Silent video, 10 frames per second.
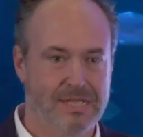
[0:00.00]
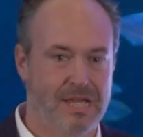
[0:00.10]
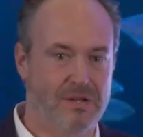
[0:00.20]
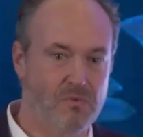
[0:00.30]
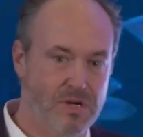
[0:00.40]

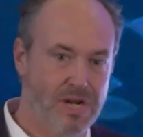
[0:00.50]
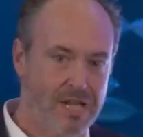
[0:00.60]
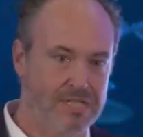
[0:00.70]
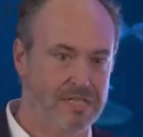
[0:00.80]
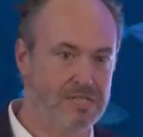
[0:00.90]
And
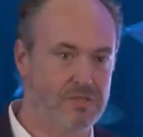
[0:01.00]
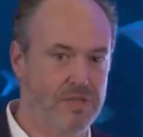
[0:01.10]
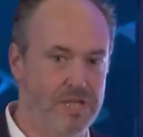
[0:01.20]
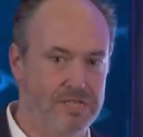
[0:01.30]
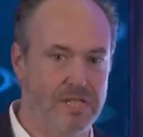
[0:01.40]
Wenalyze is
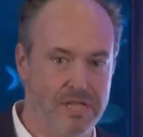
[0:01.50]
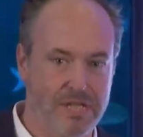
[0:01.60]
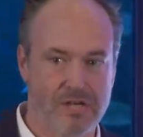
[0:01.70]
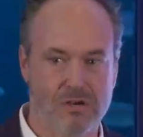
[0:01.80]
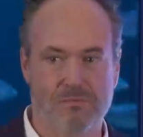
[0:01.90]
today the
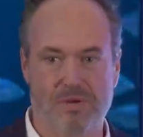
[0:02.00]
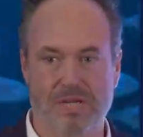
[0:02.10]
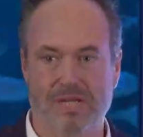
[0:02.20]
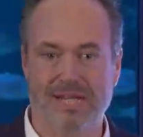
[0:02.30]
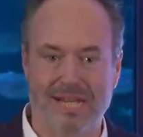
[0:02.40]
leading
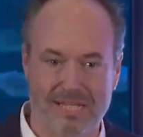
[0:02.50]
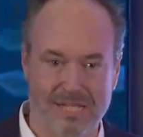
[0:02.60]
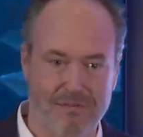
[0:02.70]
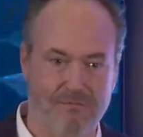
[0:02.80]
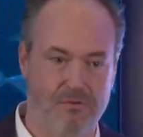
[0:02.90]
company
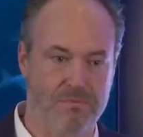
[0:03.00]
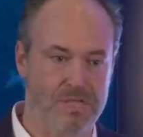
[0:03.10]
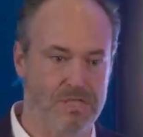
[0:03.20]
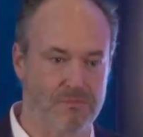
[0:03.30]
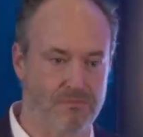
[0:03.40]
getting
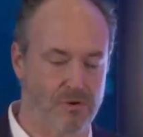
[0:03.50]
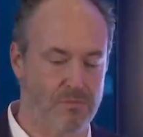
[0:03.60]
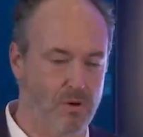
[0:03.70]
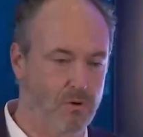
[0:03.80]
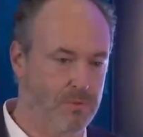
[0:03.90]
information
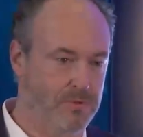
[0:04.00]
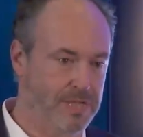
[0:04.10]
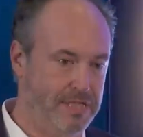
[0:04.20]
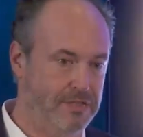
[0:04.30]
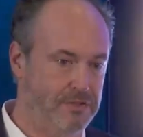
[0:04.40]
from open
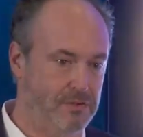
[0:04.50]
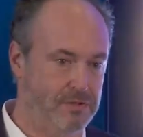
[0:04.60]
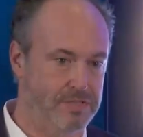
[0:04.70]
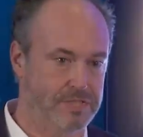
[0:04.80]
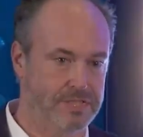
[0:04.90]
data
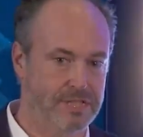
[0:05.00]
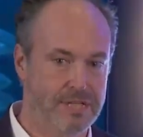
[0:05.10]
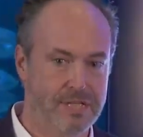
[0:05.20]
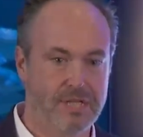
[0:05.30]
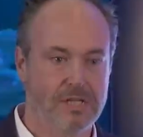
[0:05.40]
sources
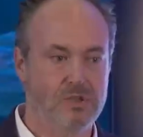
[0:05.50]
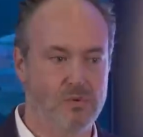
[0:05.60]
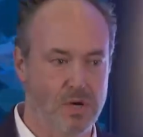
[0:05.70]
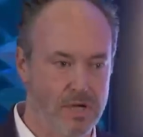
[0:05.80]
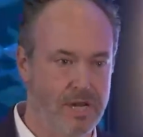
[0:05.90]

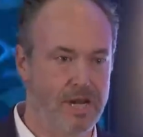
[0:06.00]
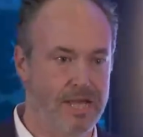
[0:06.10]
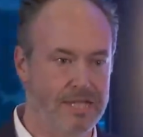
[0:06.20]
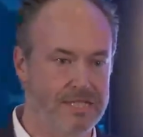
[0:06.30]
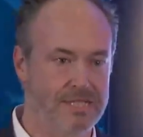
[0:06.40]
to
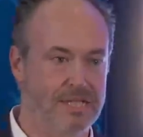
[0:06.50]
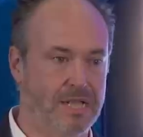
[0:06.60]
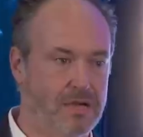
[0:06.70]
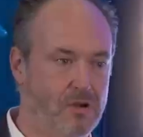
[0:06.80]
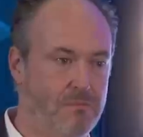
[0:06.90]
analyze
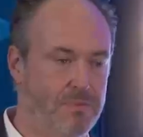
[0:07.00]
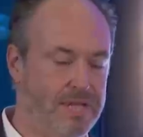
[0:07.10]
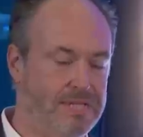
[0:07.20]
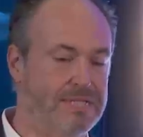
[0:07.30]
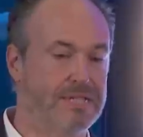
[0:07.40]

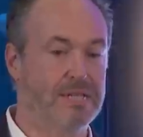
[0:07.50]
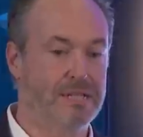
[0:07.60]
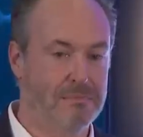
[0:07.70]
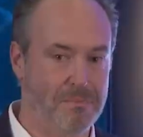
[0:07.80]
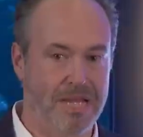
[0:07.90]
companies.
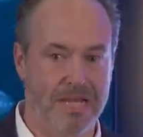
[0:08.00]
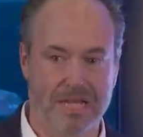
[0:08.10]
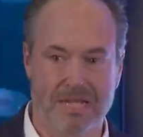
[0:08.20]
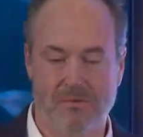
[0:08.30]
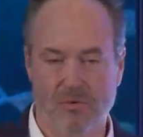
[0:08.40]

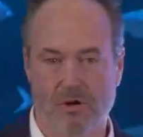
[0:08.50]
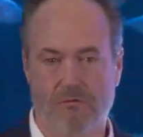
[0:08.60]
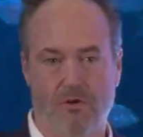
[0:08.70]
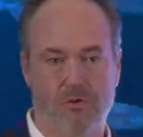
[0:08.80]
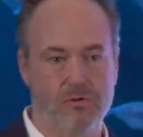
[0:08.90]
Mainly, we are
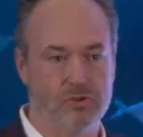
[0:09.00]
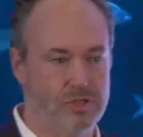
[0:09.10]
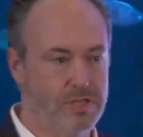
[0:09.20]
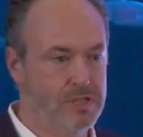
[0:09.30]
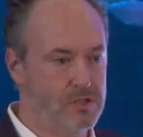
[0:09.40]

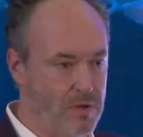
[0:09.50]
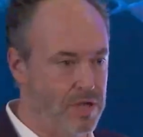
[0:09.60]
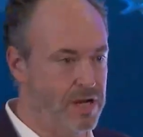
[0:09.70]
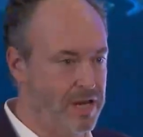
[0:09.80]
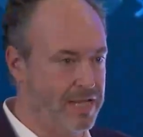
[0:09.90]
focused to
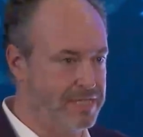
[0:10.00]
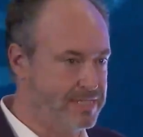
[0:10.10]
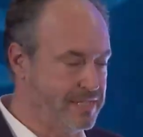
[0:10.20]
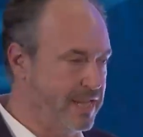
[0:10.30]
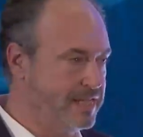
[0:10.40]

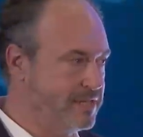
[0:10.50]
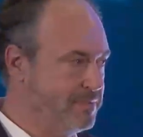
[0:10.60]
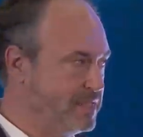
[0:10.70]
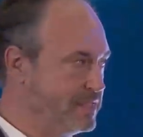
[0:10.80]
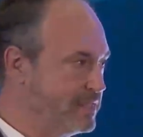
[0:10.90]
analyze
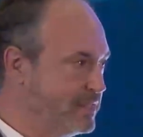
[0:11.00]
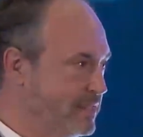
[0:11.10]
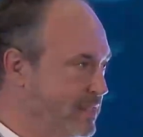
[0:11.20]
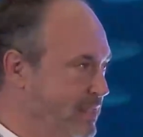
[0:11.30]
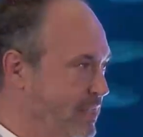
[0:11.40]
SMEs.
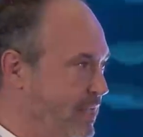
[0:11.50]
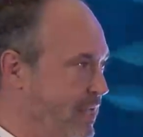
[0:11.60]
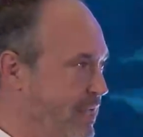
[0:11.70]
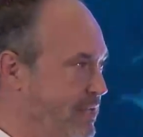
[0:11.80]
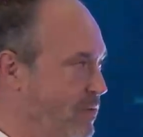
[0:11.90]
And